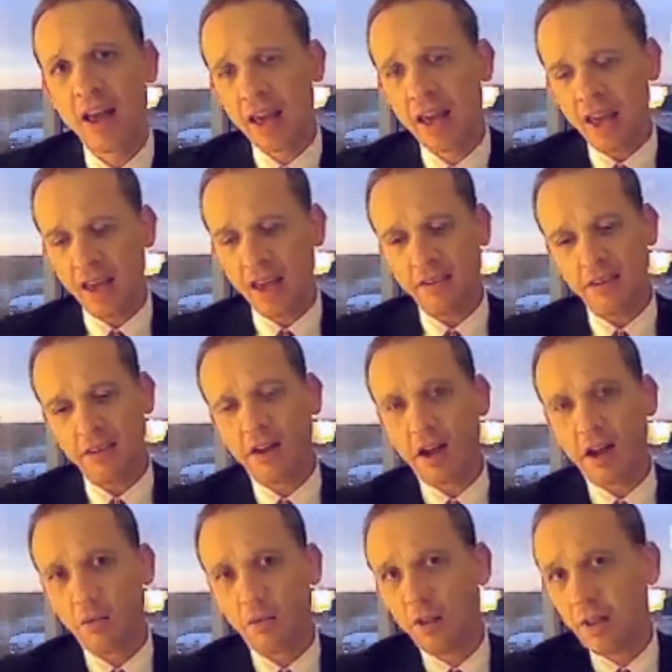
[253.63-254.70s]
and
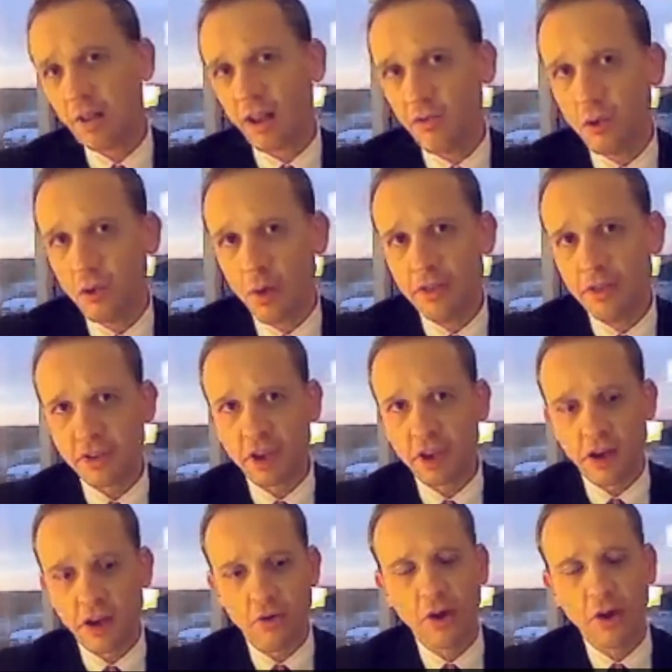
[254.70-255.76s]
um, a few months
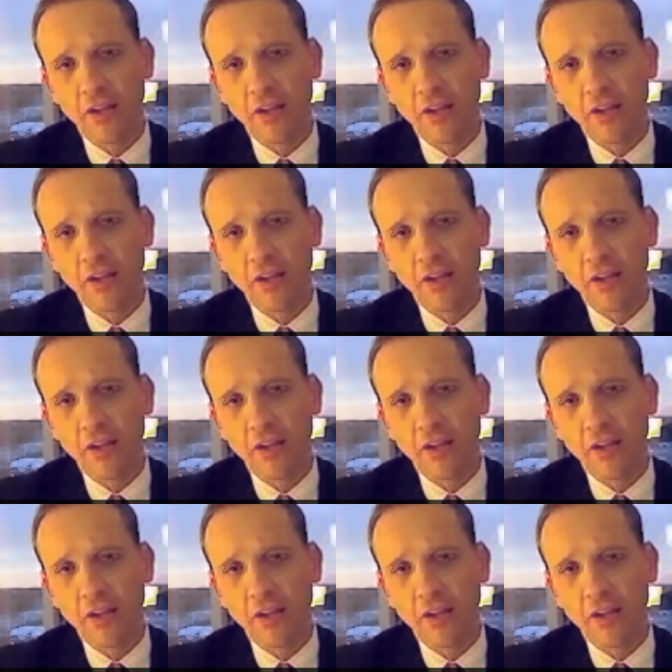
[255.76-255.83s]
ago